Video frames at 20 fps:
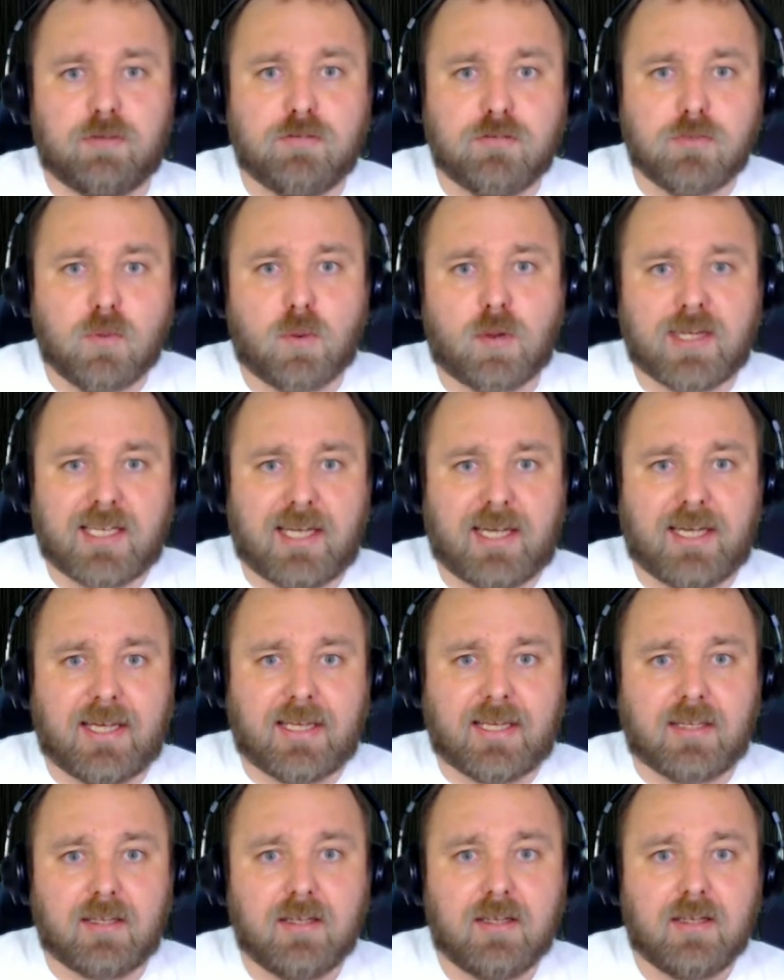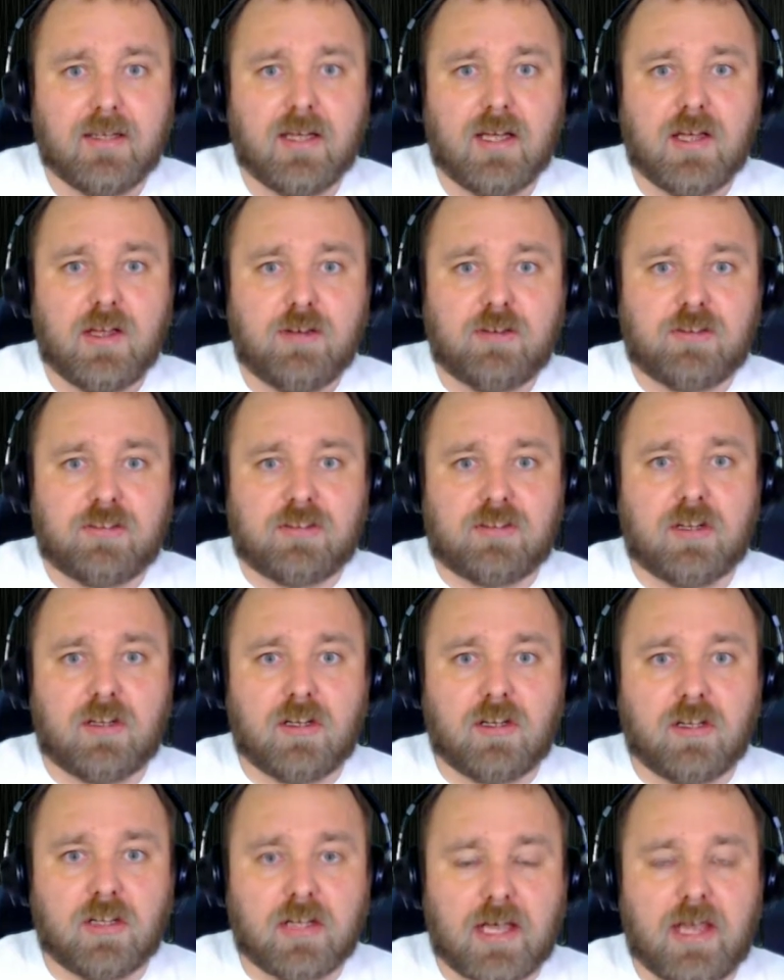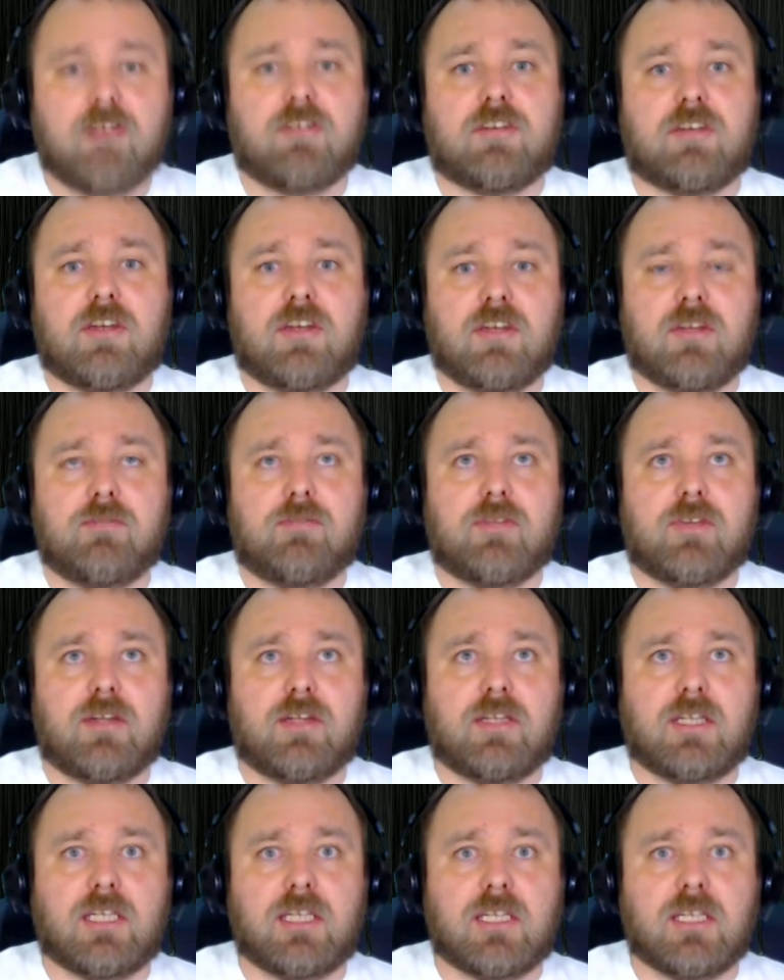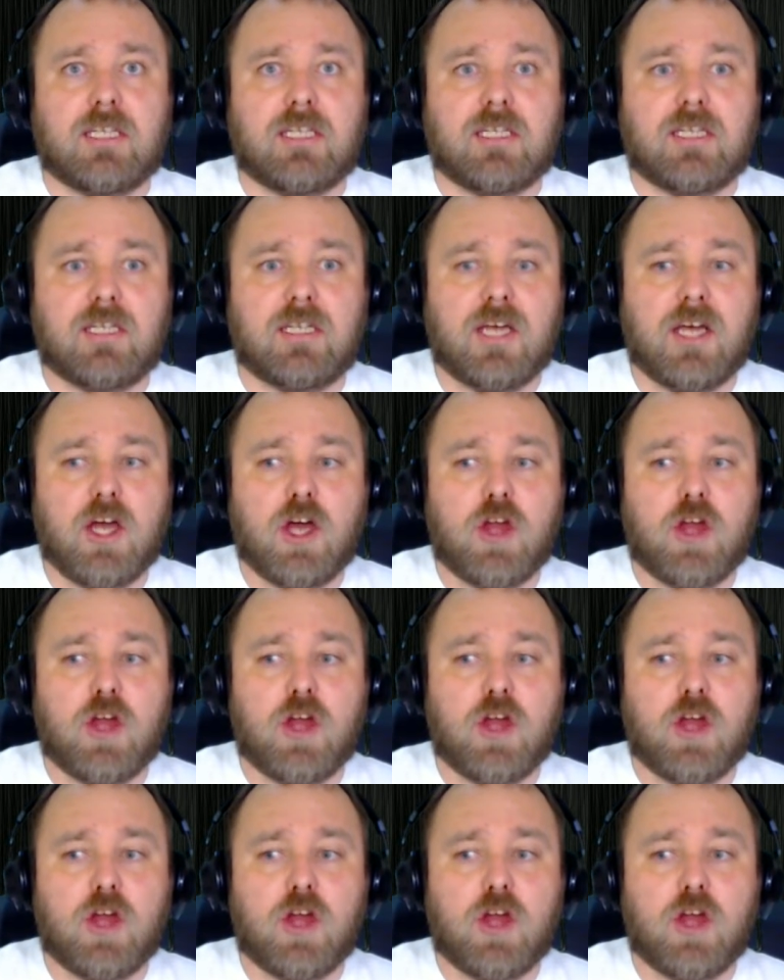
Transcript: 4K still isn't the